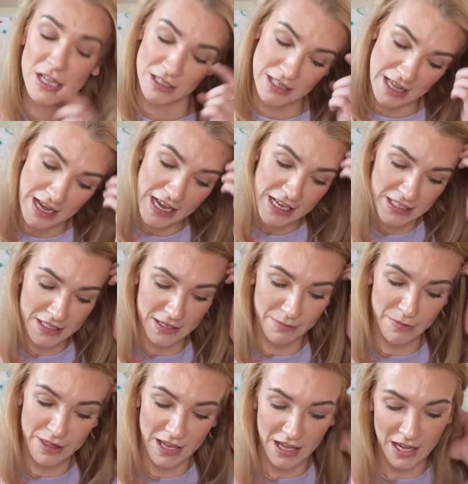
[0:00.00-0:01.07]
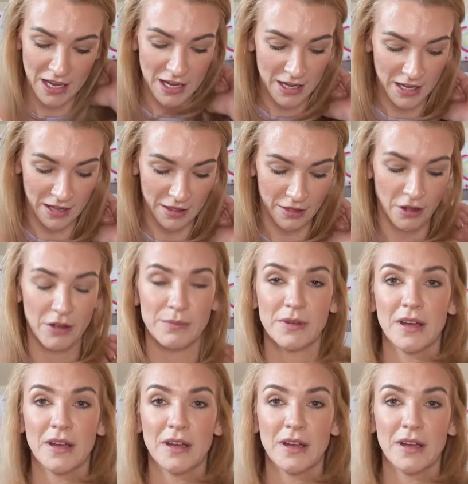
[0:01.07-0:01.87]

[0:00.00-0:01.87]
So there is something in here that I'm